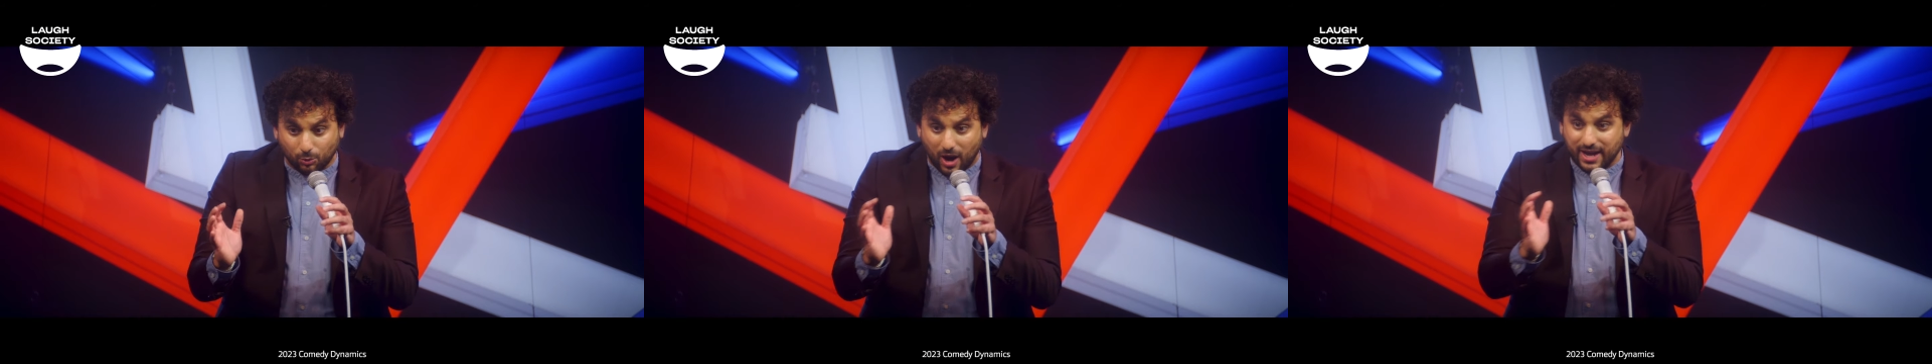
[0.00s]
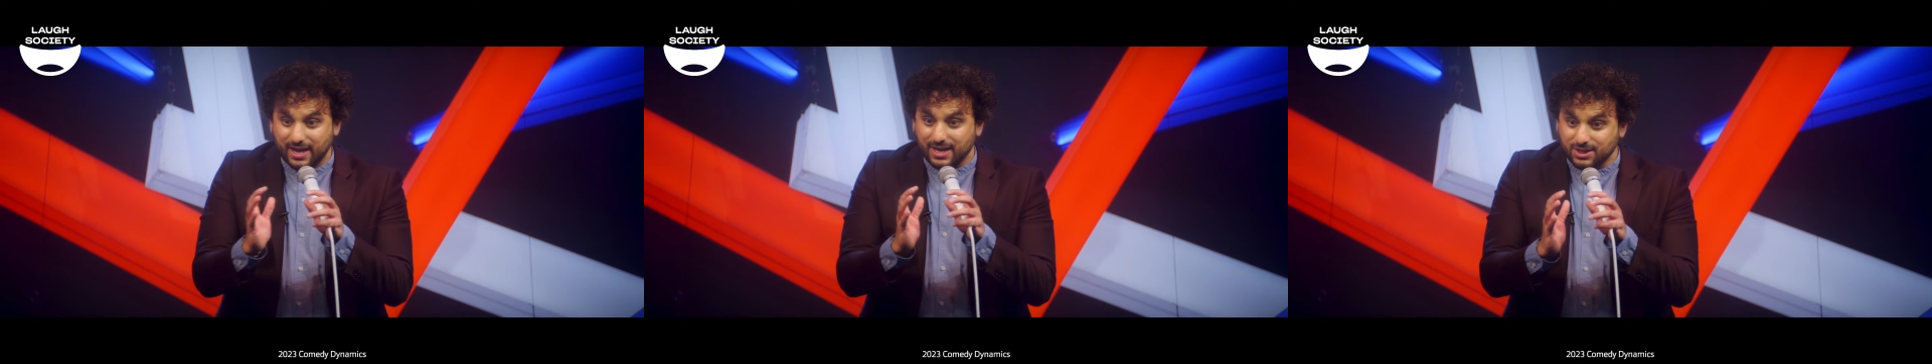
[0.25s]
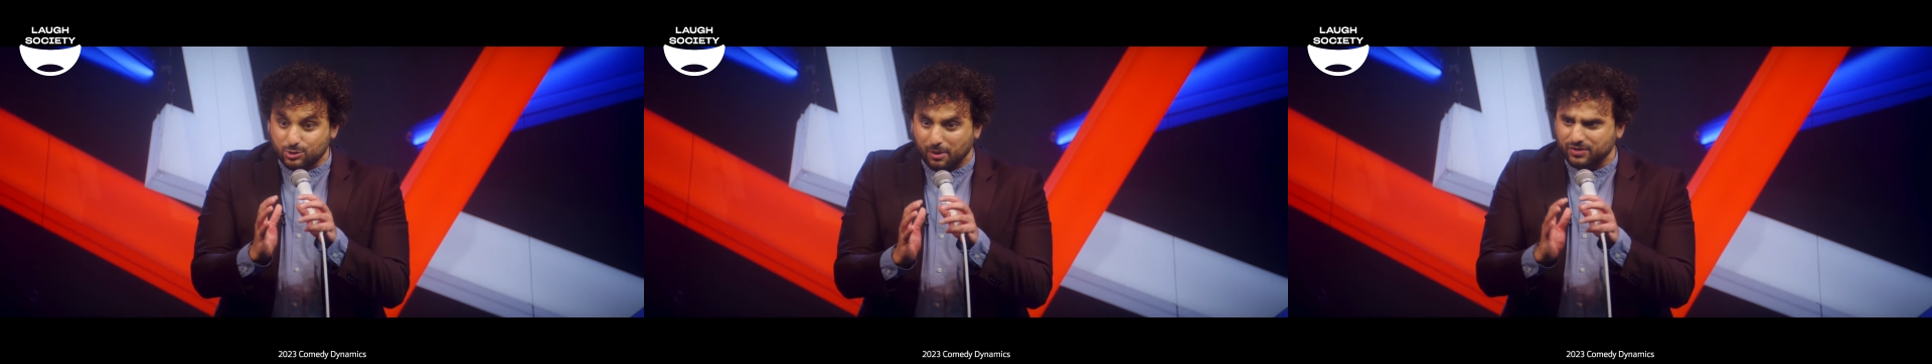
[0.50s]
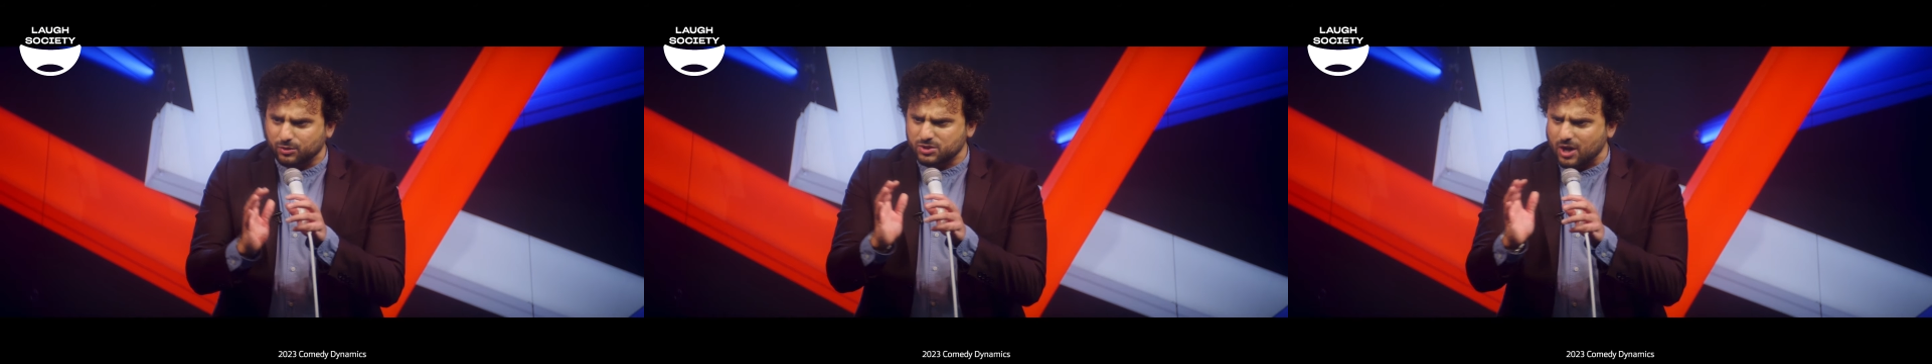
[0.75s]
of the way into a
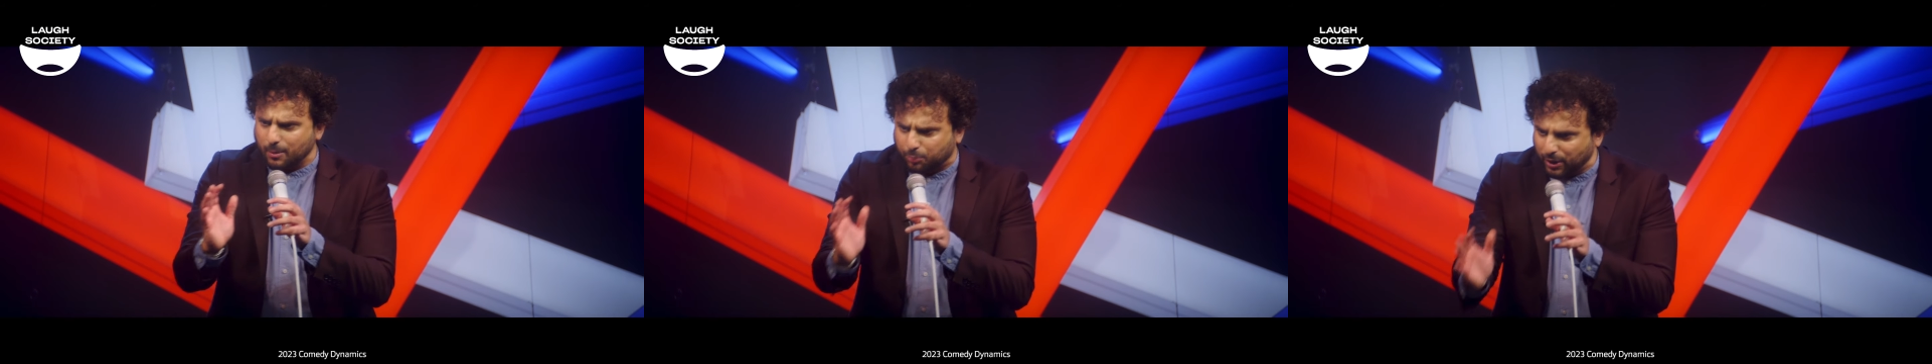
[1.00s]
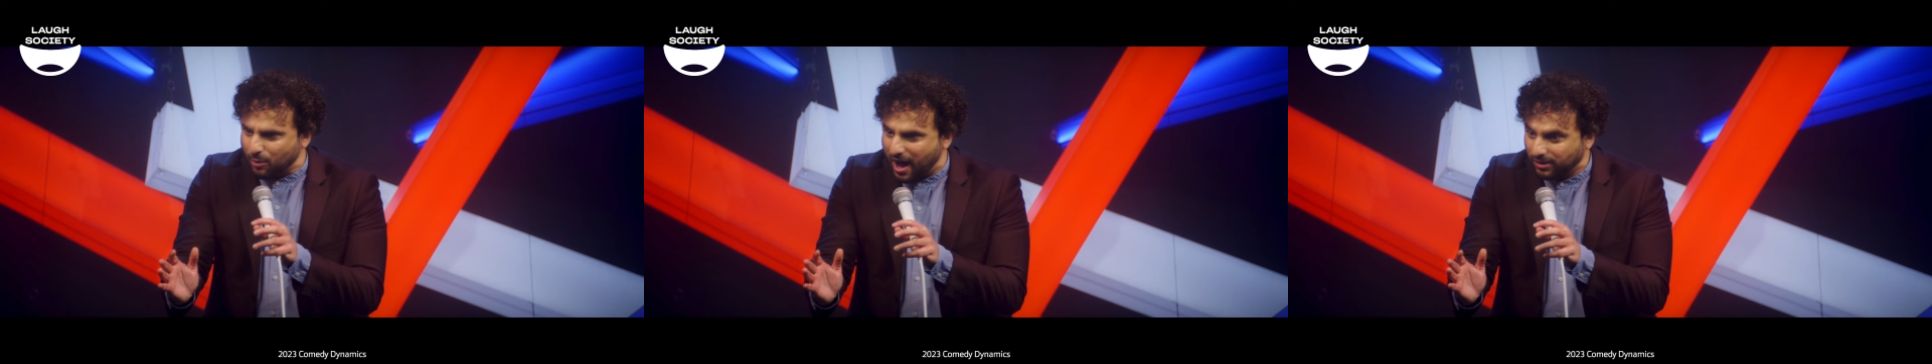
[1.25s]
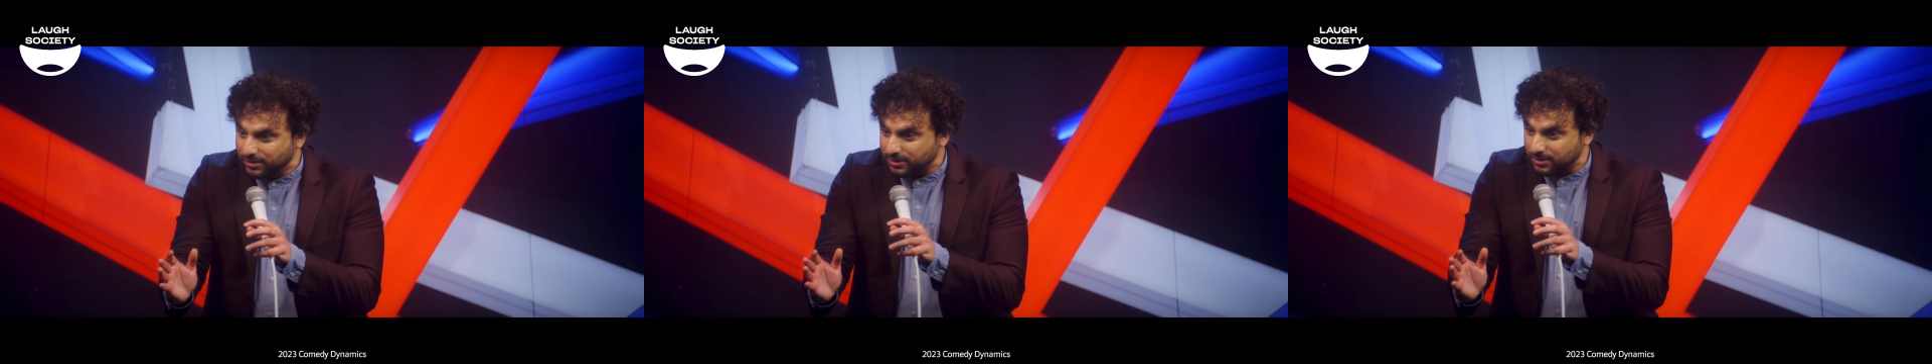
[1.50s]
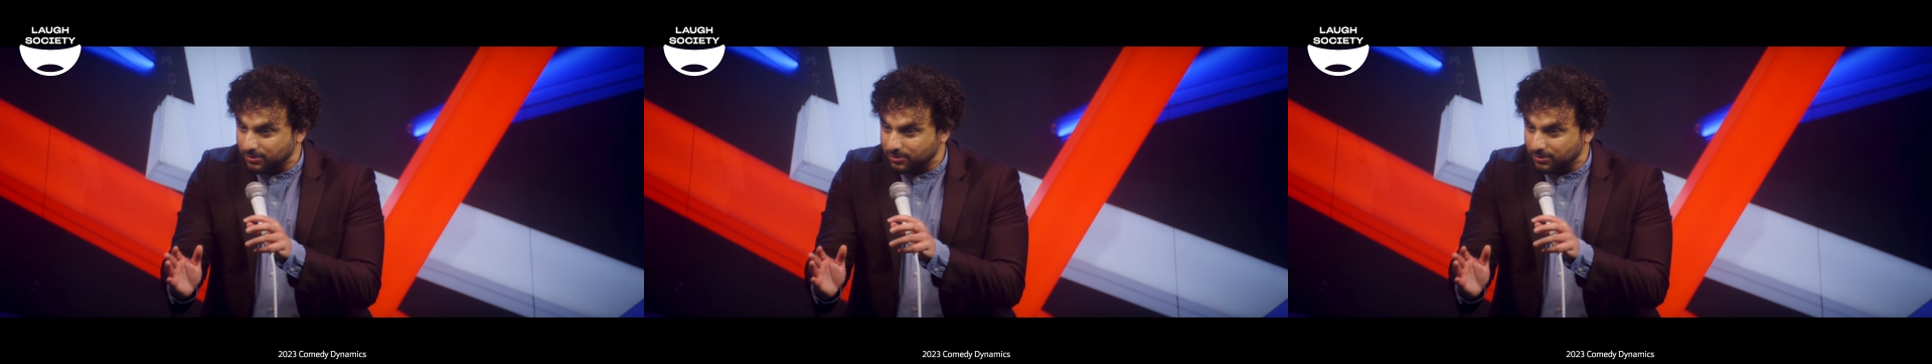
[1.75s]
month that was going pretty well.